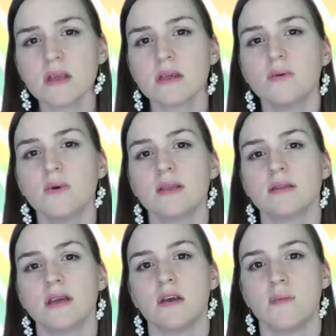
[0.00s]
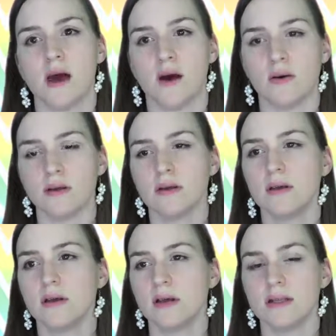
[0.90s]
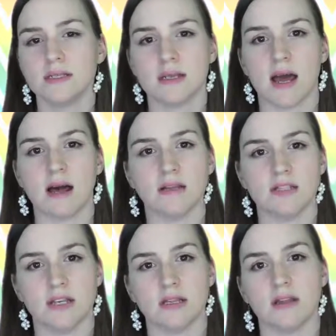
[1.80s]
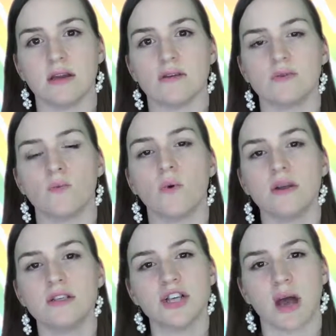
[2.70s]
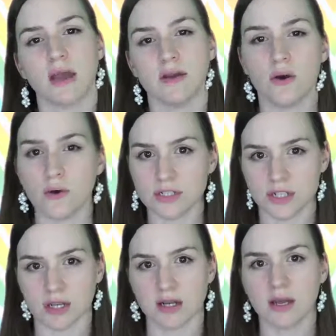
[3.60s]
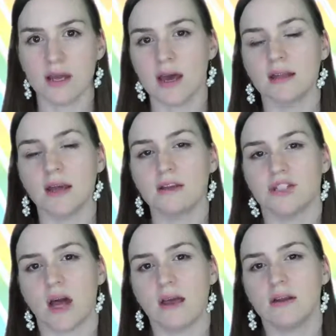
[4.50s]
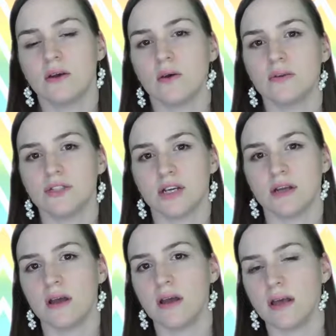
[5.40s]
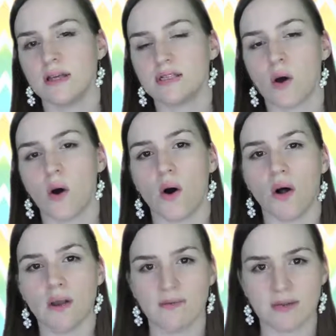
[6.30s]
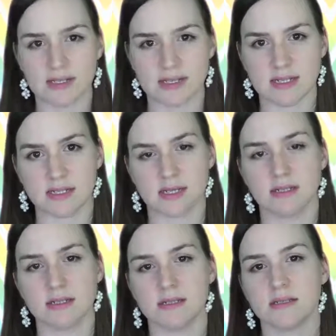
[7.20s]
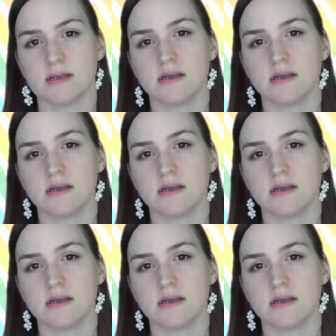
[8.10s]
You want to think about in this analogy that there's one giant ocean, and that giant ocean is all of existence.